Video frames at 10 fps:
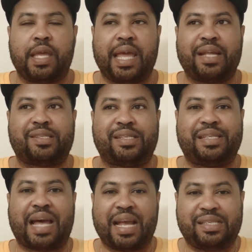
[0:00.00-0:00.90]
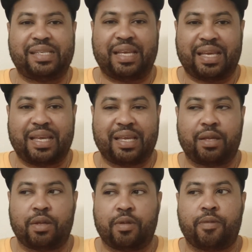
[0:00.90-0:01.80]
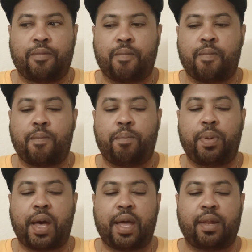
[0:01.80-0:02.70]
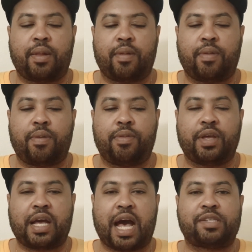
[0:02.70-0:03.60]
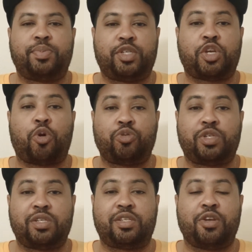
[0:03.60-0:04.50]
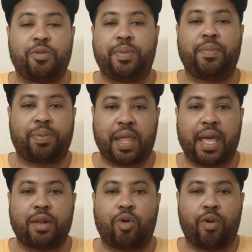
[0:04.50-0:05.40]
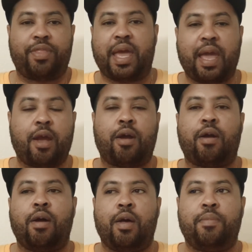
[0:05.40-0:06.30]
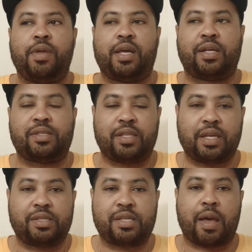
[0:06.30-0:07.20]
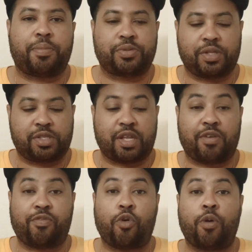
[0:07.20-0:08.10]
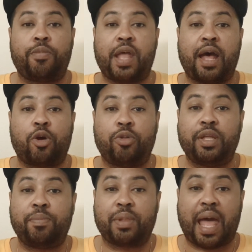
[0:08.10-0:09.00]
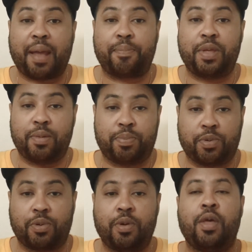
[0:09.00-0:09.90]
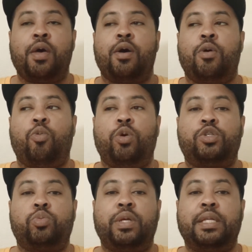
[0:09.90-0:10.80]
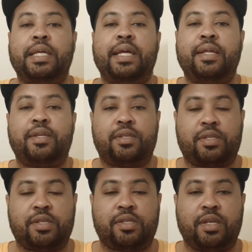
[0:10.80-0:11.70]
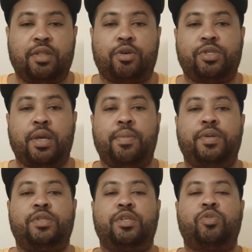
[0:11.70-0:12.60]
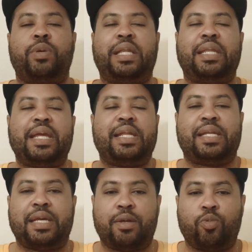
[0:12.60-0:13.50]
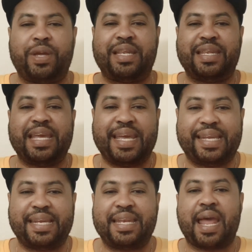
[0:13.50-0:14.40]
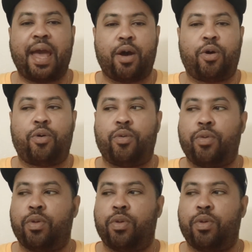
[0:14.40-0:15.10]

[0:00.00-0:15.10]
It's dicey, but the Cosby Show should still be played on the air because of the examples it set for not only Black people, which we needed to see those images. We needed it. We need it now.